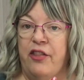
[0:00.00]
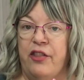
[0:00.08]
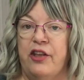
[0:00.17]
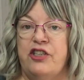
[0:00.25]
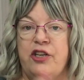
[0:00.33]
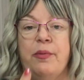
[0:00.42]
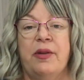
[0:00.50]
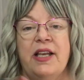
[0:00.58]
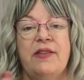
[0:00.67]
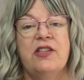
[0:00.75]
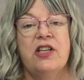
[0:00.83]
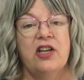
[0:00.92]

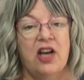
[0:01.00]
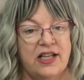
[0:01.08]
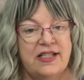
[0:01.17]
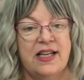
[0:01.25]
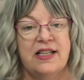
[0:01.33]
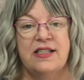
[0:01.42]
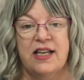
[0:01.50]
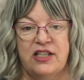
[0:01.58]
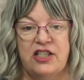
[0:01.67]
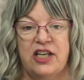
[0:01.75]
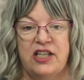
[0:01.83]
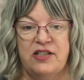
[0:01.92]
the nonsense that
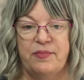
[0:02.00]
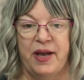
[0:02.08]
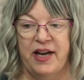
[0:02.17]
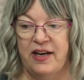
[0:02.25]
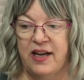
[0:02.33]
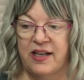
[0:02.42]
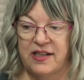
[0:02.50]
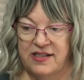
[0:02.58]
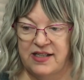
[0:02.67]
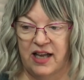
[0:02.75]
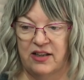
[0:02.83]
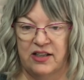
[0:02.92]
she's been
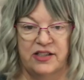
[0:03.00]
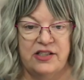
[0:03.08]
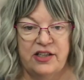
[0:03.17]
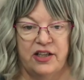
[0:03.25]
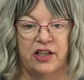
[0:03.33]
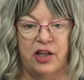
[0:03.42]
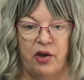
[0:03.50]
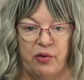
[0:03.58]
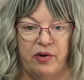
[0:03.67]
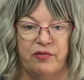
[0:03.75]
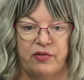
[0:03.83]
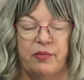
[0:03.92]
selling to the low
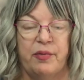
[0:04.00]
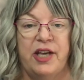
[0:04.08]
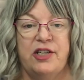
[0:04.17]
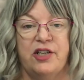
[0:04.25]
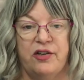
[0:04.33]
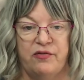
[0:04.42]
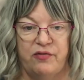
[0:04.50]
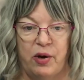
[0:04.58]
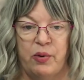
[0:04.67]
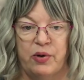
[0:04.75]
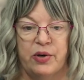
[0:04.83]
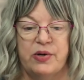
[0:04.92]
information
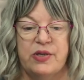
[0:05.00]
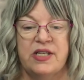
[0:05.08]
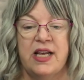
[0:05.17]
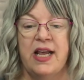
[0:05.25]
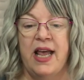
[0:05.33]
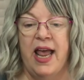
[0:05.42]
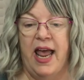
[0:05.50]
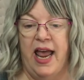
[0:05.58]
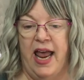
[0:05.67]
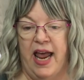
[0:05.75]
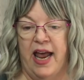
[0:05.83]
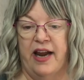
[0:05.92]
voters.
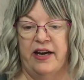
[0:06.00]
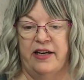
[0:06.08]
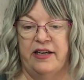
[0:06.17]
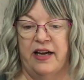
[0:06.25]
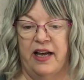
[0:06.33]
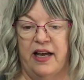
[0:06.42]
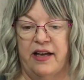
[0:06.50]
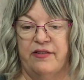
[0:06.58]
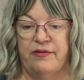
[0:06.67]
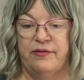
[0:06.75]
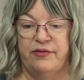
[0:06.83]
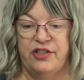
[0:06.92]
And
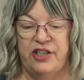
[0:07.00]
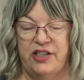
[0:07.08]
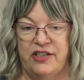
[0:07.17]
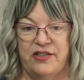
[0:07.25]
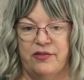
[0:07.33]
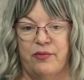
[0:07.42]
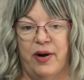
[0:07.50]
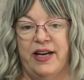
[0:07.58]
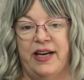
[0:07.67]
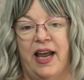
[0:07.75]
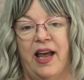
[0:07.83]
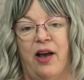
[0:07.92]
she's right
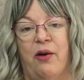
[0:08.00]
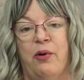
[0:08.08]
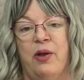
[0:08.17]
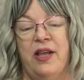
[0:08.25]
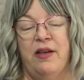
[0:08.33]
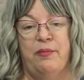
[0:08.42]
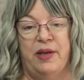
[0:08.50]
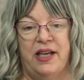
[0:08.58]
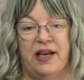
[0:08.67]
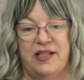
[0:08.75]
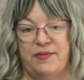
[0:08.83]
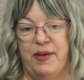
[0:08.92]
now,
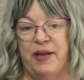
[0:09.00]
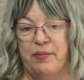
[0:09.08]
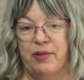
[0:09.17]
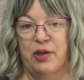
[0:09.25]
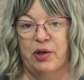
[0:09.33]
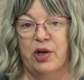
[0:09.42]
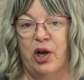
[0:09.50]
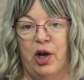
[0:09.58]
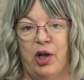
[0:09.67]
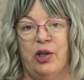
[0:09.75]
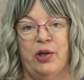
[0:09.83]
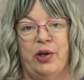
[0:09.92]
because people are
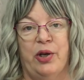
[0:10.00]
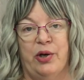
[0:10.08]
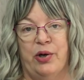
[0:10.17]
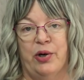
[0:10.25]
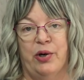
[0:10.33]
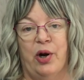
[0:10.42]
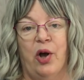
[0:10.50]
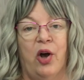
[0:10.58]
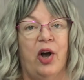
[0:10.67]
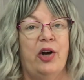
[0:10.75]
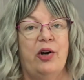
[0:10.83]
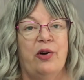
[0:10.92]
calling her
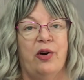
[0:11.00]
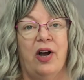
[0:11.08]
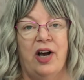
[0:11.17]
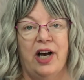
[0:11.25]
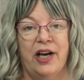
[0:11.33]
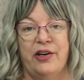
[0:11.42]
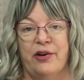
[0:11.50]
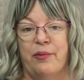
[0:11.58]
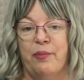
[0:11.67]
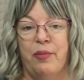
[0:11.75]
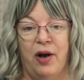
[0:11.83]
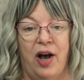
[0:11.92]
on her
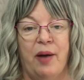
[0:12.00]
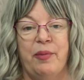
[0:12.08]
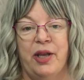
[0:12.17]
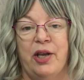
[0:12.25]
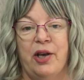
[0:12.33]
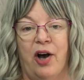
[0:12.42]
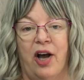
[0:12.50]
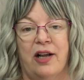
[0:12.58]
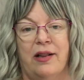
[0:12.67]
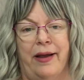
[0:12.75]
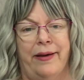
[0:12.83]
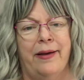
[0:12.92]
utter poppycock,
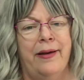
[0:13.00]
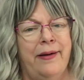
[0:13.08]
like